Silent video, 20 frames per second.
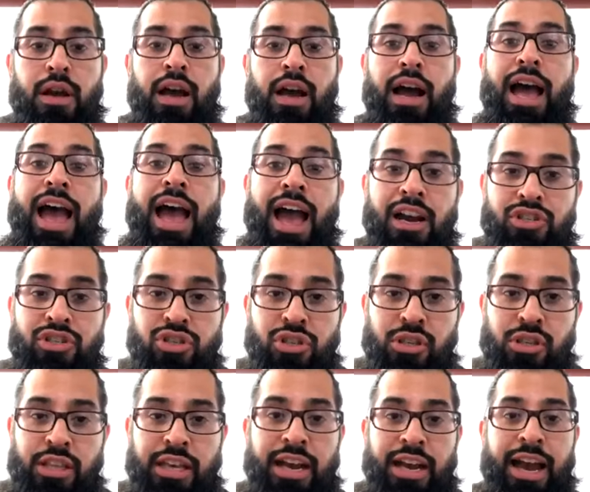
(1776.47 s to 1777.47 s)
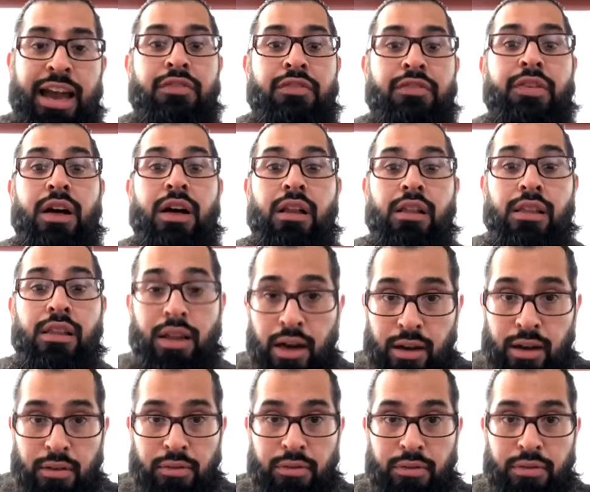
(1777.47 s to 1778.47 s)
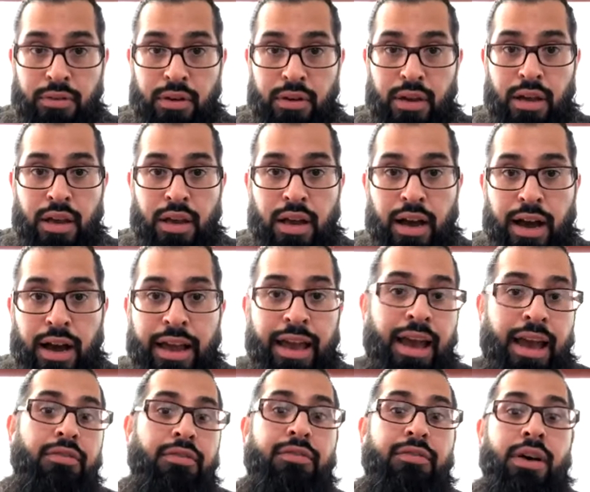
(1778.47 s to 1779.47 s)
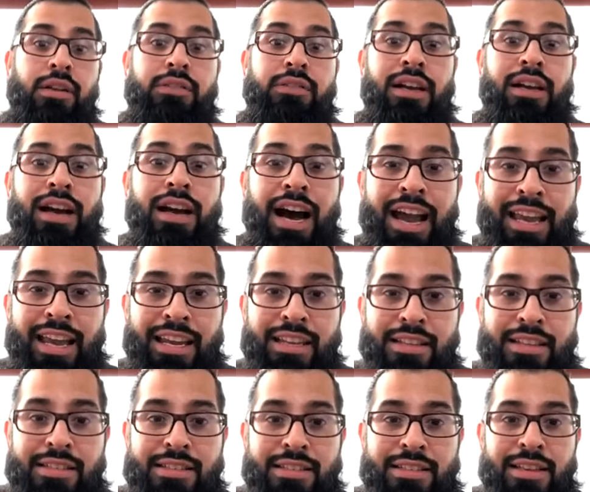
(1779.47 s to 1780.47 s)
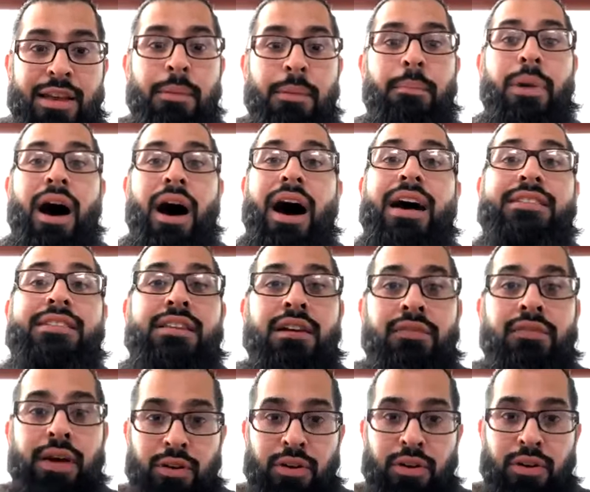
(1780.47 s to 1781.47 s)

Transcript: Actually, I have felt love I have felt right. Exactly. Positive energy.